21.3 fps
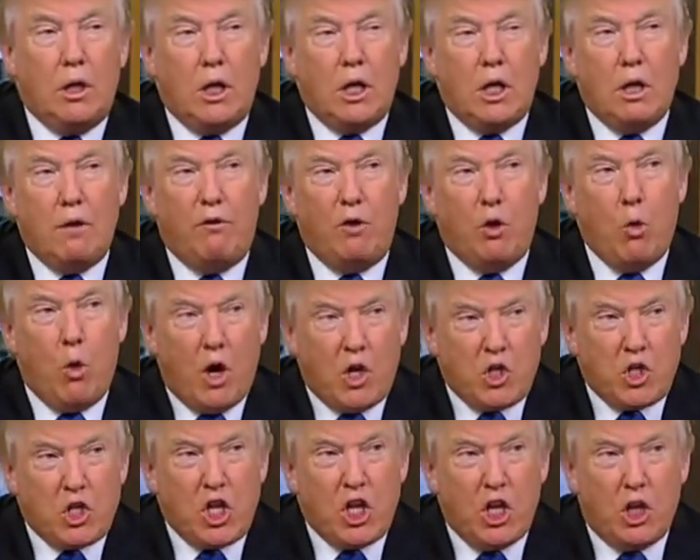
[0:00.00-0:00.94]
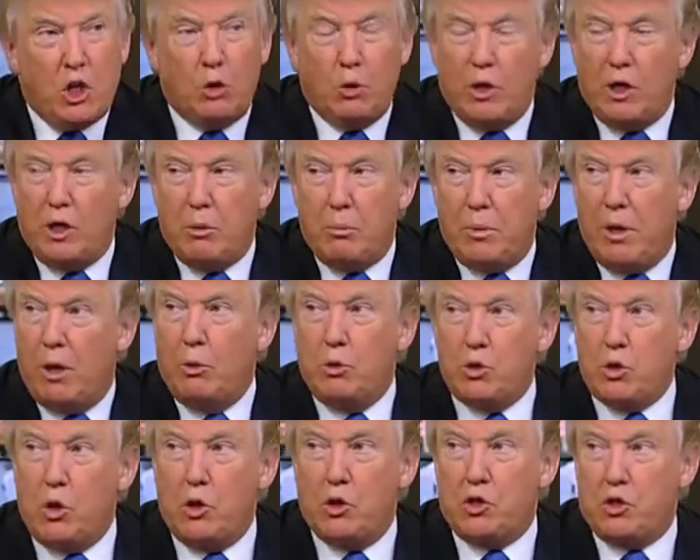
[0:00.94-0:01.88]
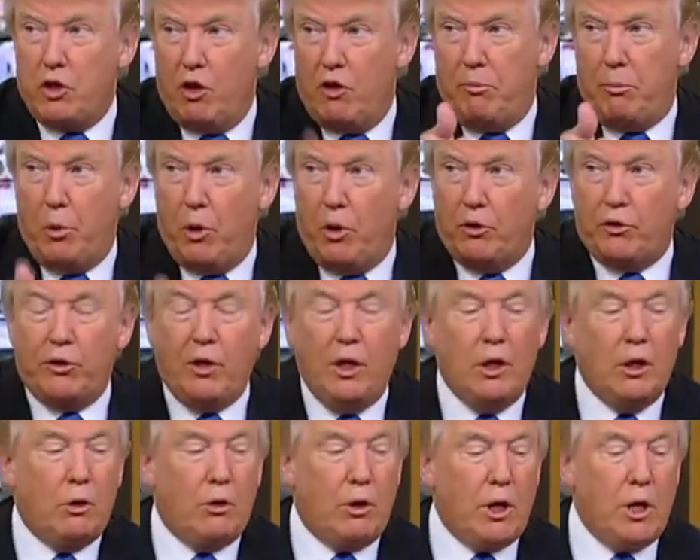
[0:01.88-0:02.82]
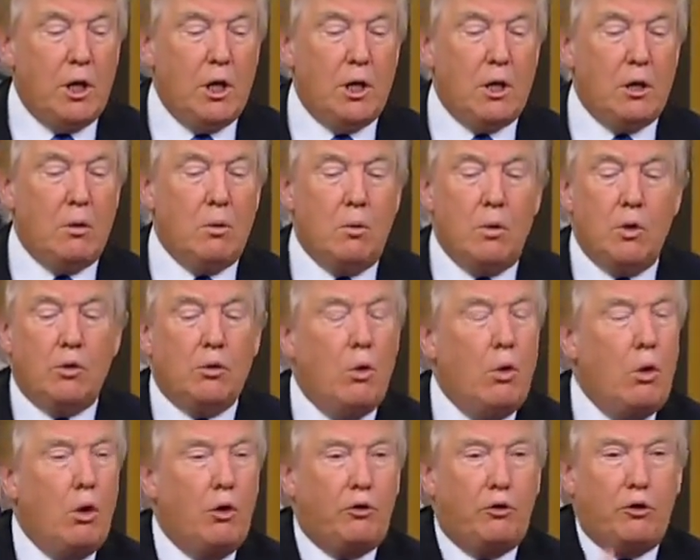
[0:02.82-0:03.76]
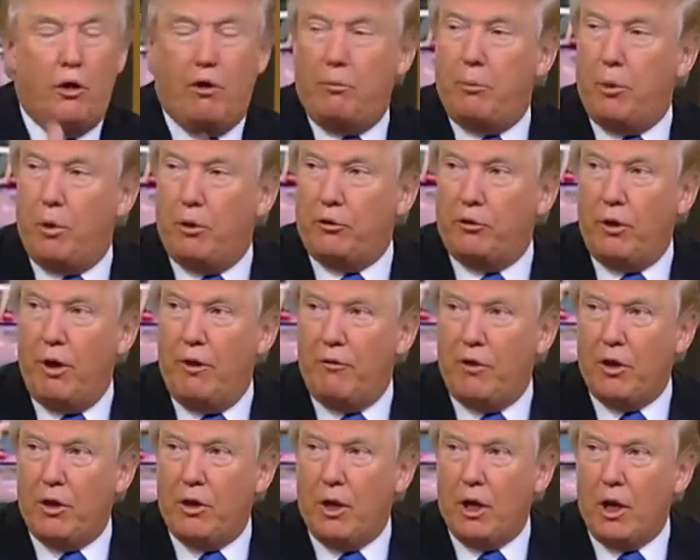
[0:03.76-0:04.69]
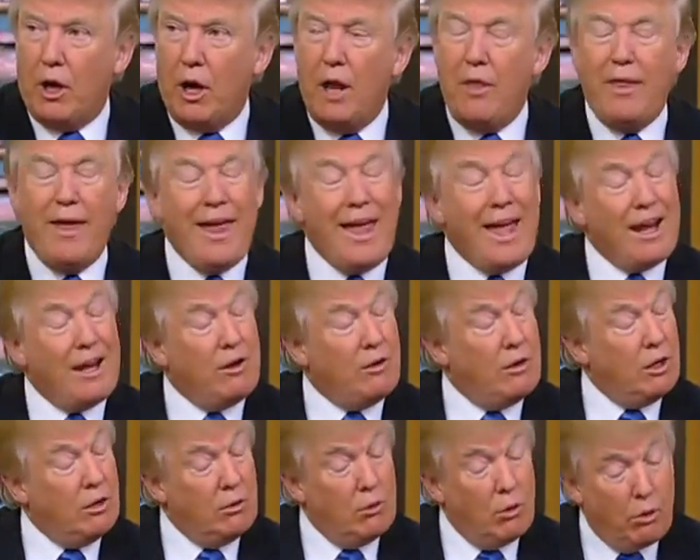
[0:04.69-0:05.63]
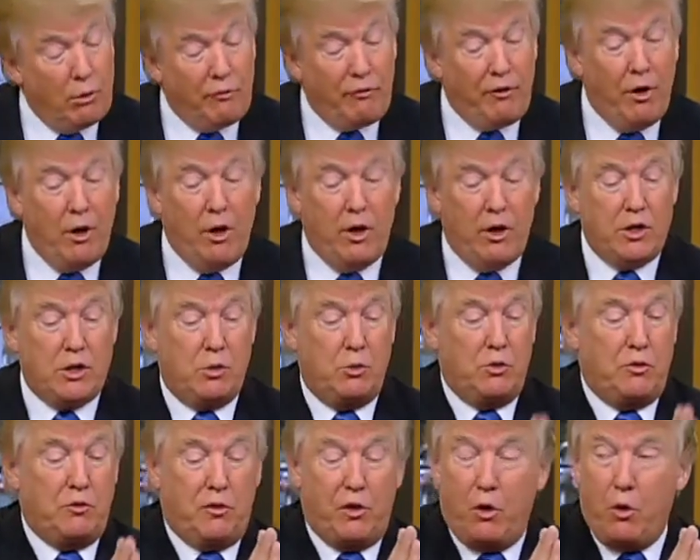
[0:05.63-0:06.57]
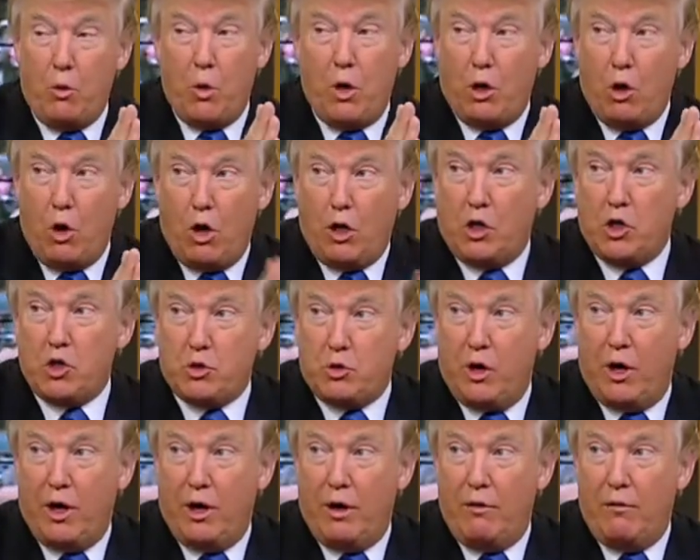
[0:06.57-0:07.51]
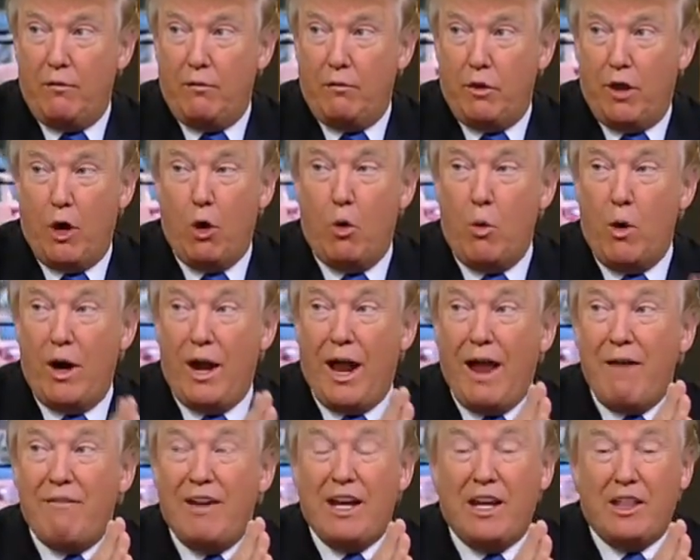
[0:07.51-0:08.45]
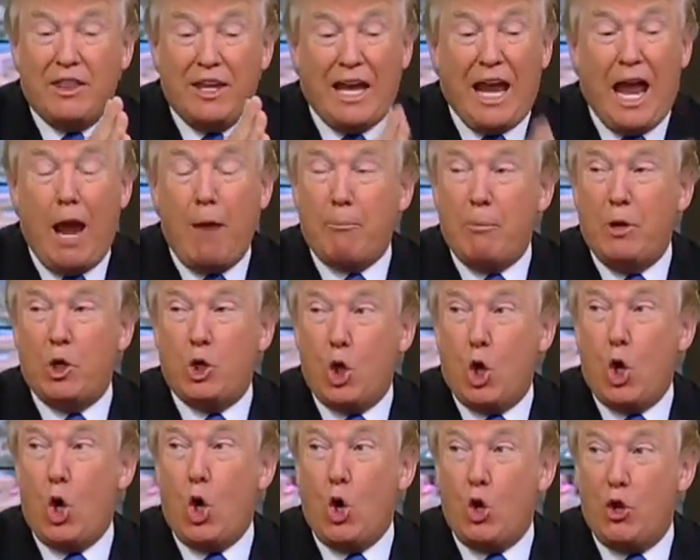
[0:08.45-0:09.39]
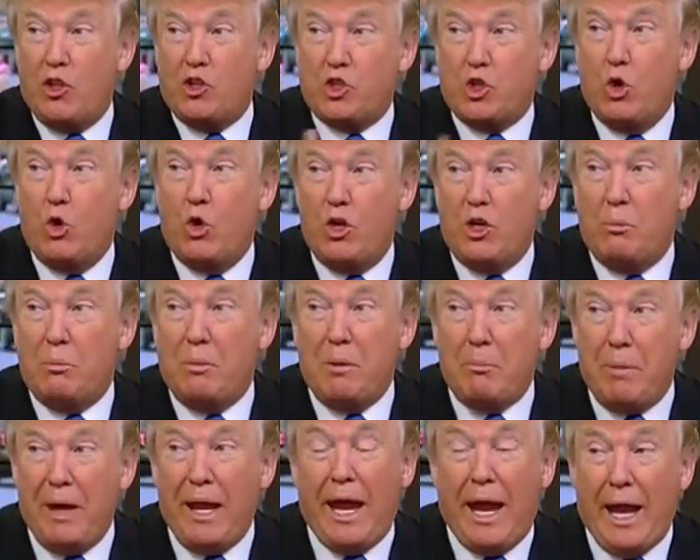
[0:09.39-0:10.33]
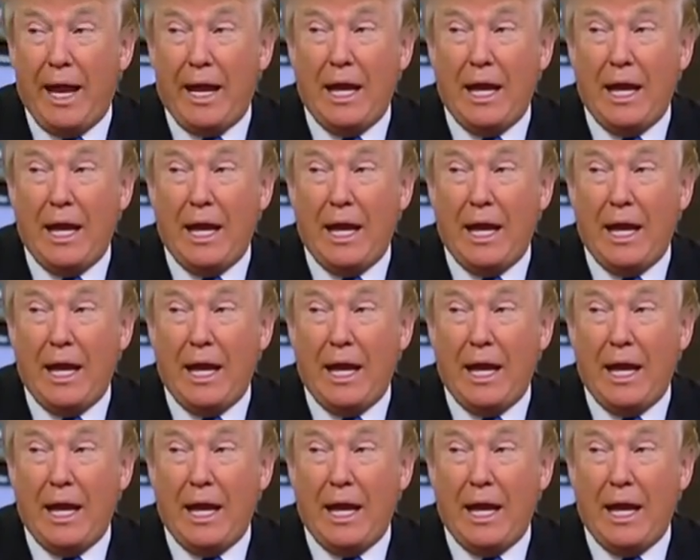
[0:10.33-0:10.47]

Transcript: If you watch the Hillary debate, it was all softballs. Hillary was all softballs, everything. And they had it, in all fairness, it was very well orchestrated. They don't want to have anything happen to her that's going to be bad.